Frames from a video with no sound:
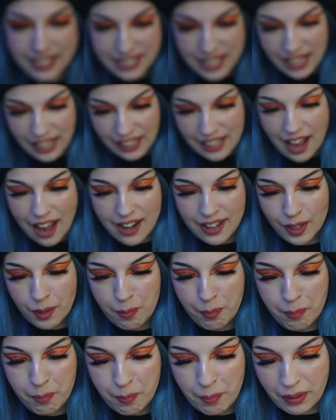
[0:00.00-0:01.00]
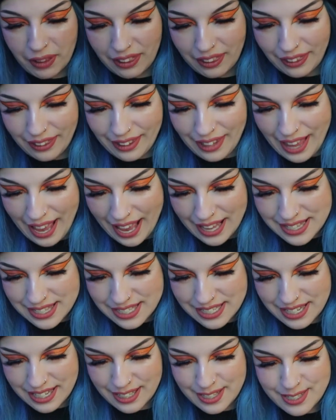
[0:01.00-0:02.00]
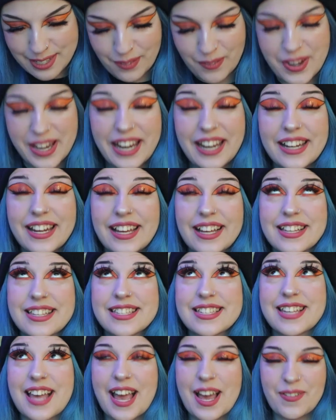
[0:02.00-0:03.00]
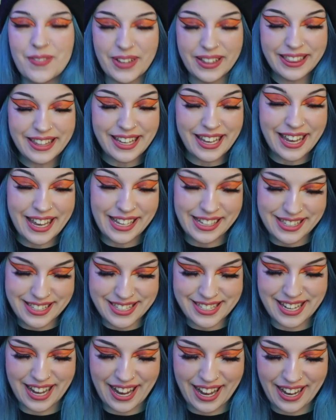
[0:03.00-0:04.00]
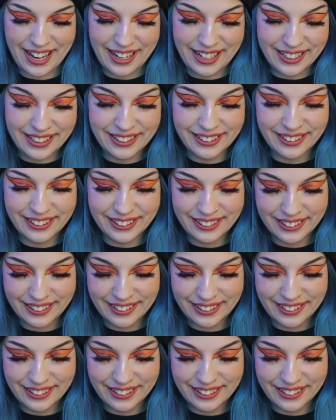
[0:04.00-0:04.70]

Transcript: take it out of the plastic so we can examine the inside.